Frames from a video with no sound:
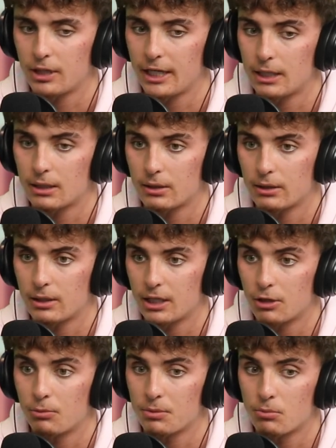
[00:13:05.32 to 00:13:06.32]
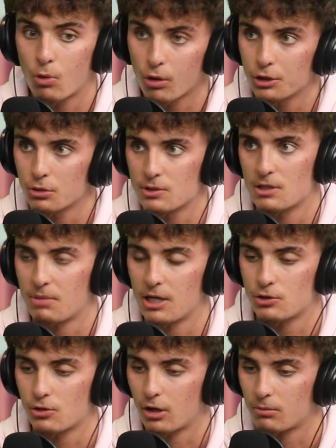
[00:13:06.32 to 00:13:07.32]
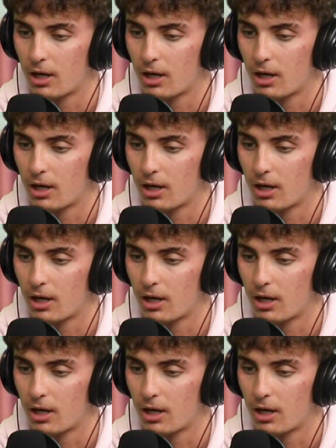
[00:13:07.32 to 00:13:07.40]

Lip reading: but it'll be more used than Patreon in